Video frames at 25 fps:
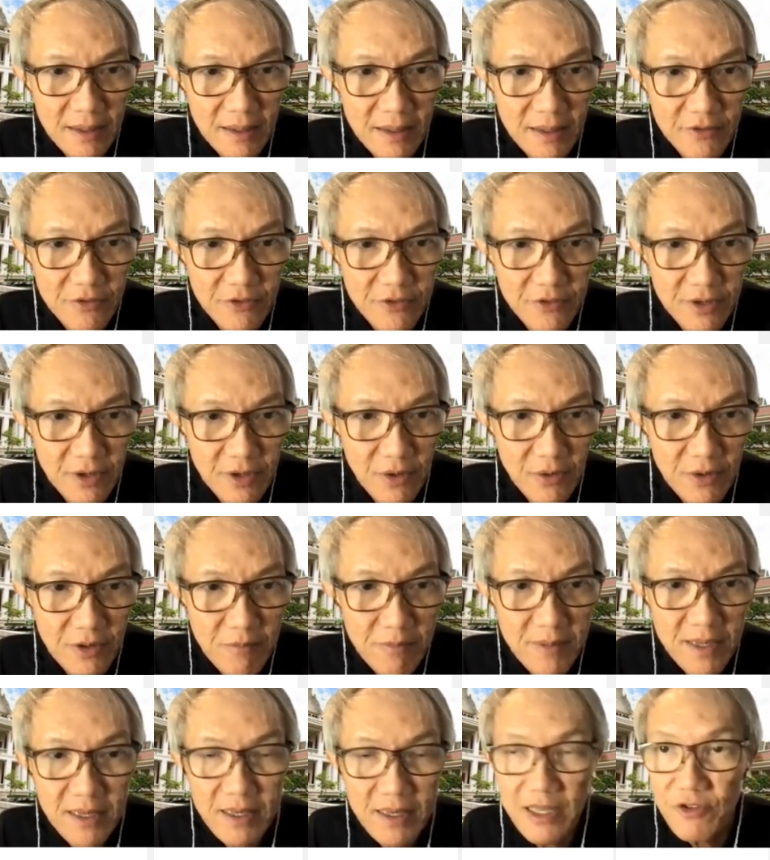0 is
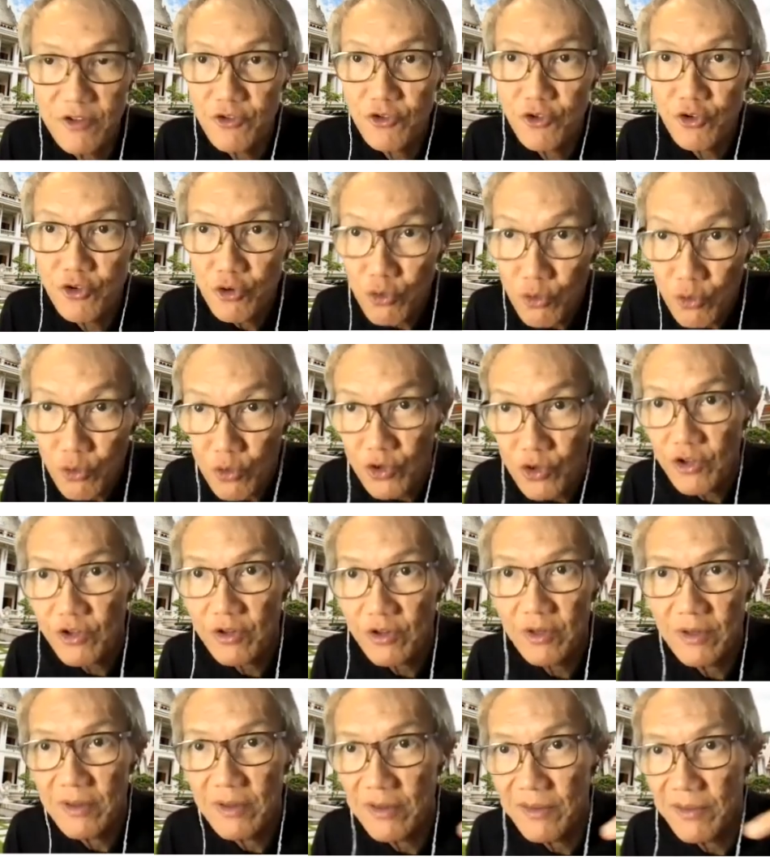mean it choose
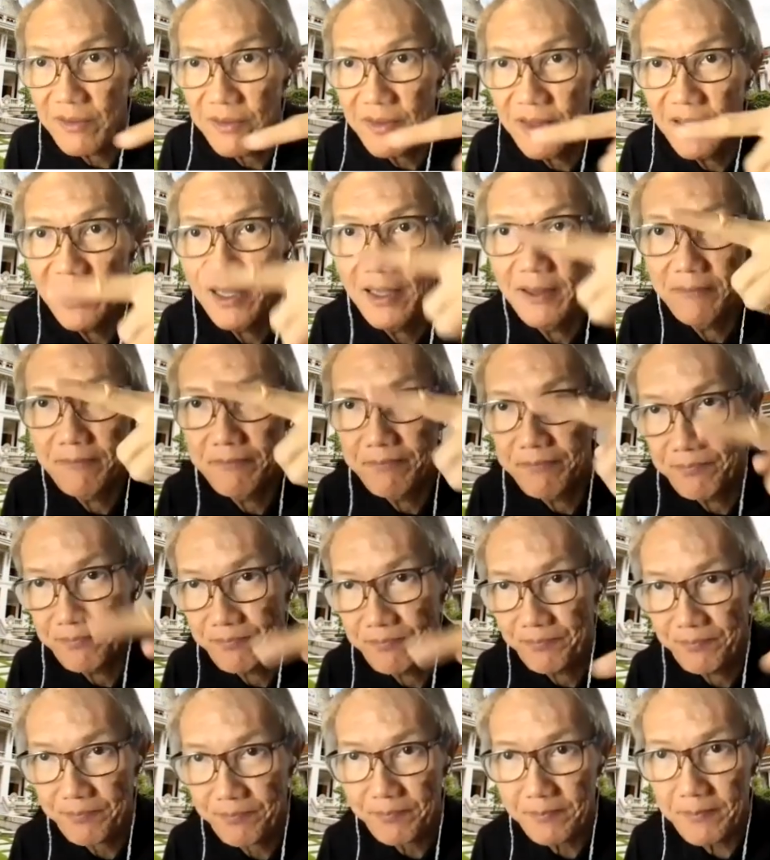the
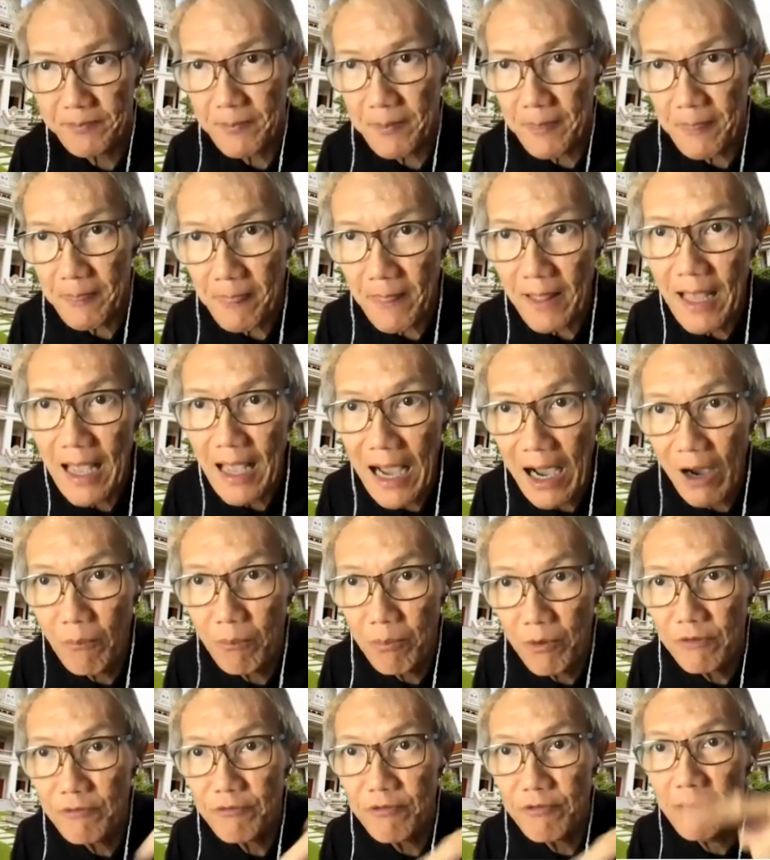
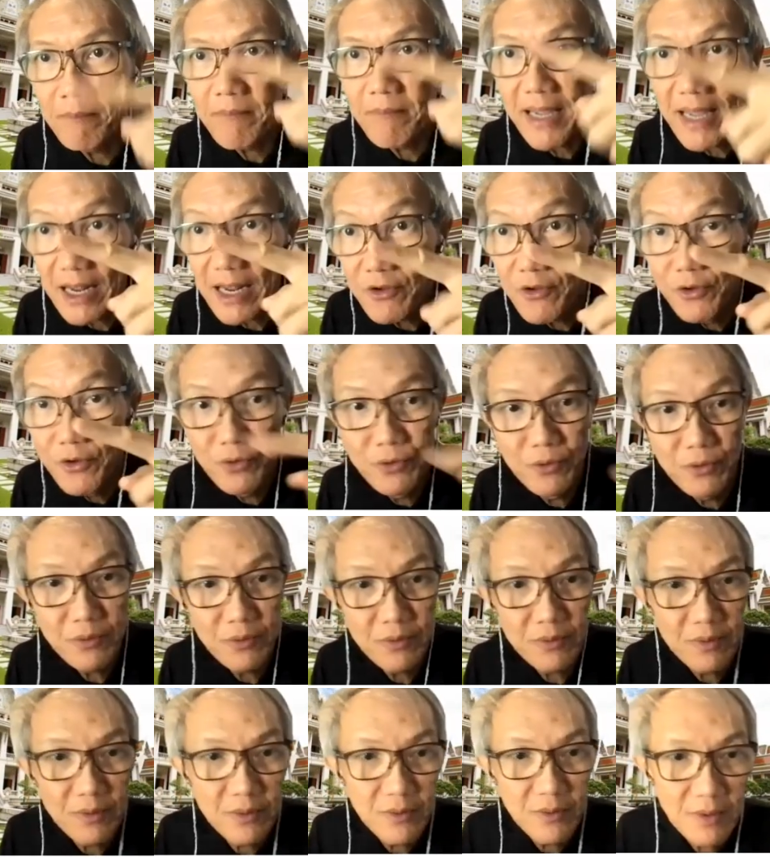output from ALU,
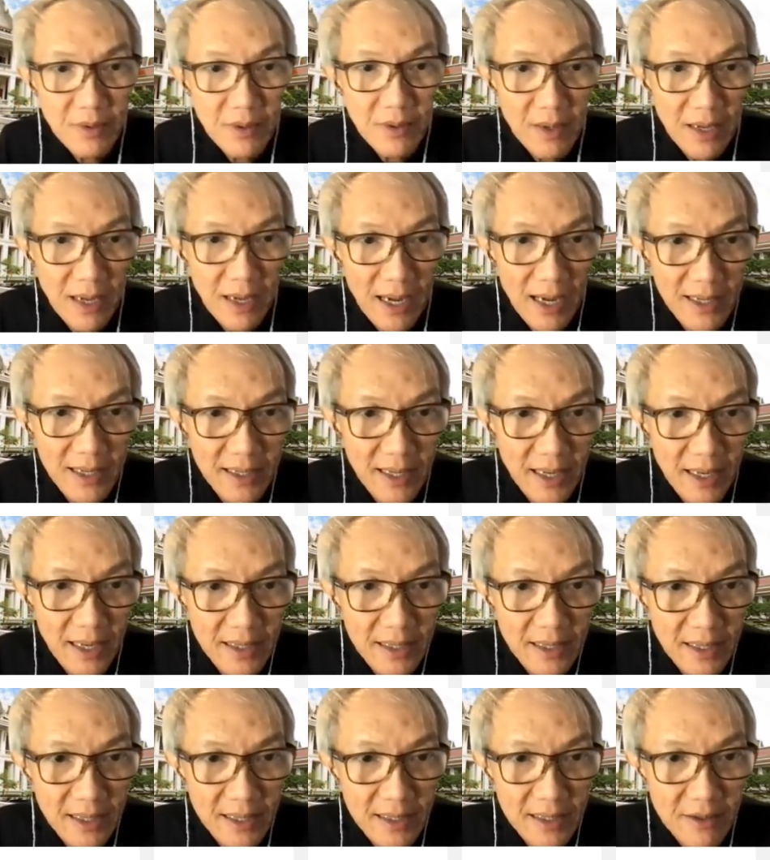and then
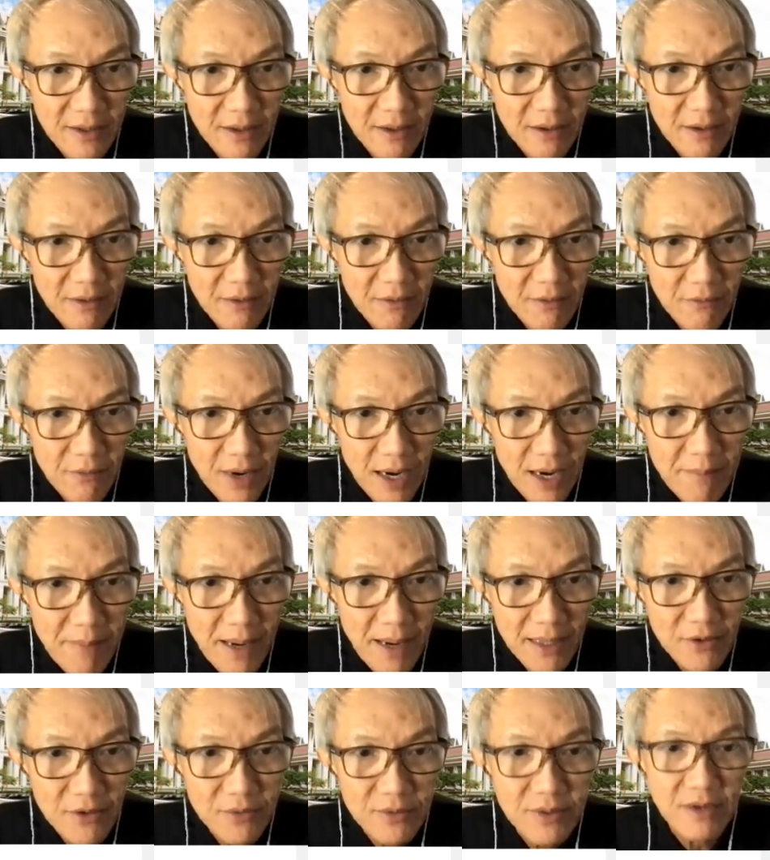it write
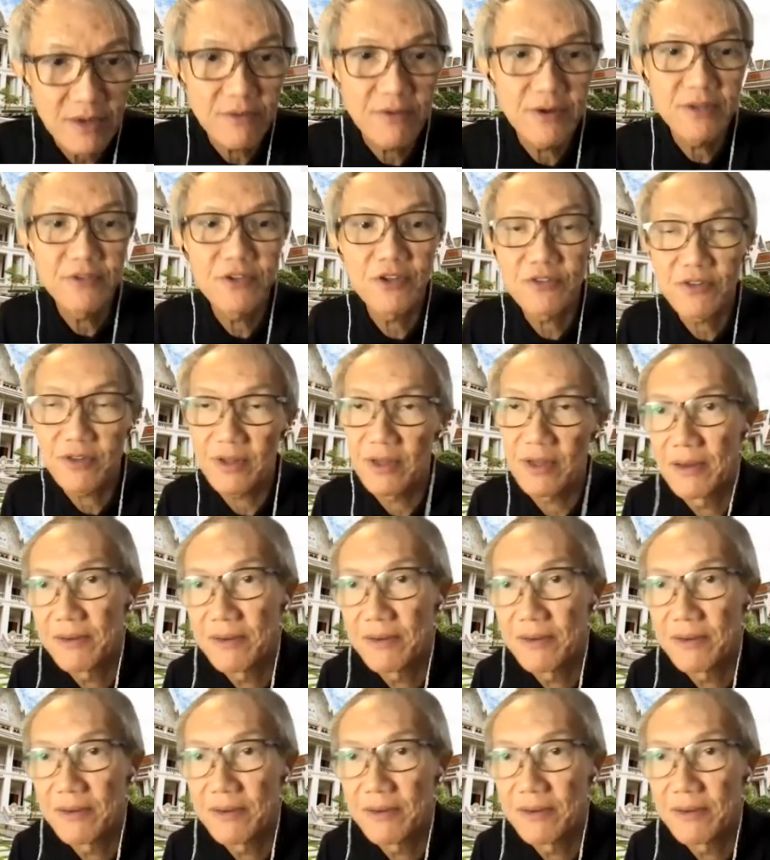back to the register.